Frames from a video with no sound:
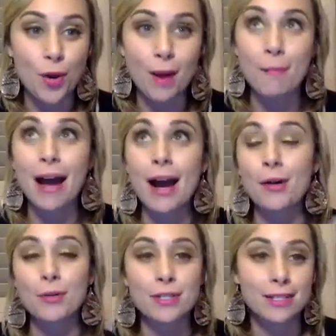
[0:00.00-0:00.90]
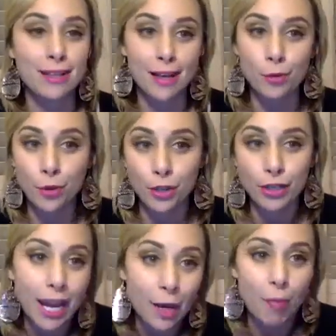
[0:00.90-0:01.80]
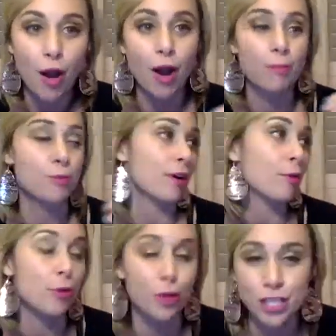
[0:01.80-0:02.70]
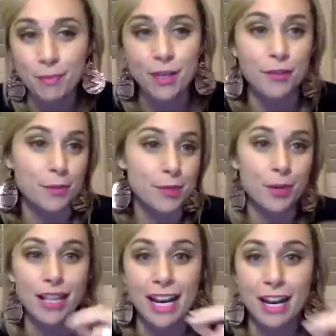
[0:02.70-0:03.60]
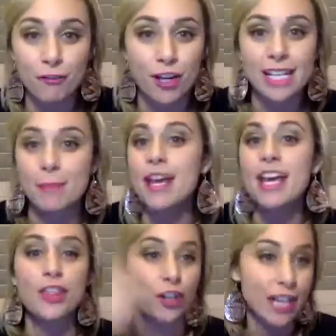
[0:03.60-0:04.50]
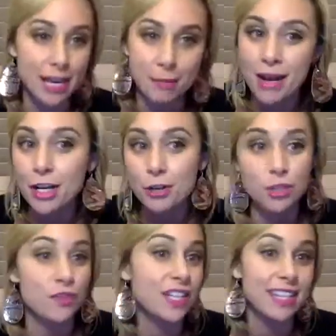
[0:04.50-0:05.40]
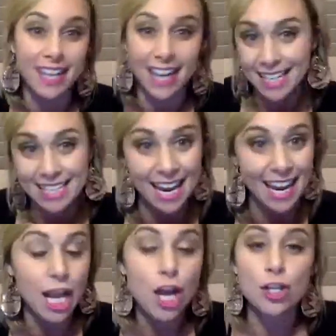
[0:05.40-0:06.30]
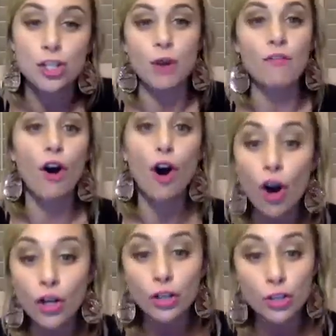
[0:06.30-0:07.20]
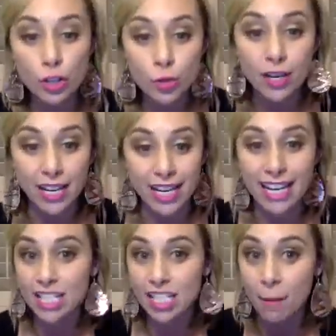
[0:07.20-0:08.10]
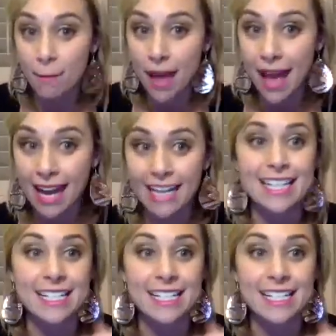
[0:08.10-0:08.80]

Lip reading: about I ordered cake pops or I ordered something from someone and I friend them, they're in my newsfeed the next day. So if all you're doing, and it's not bad,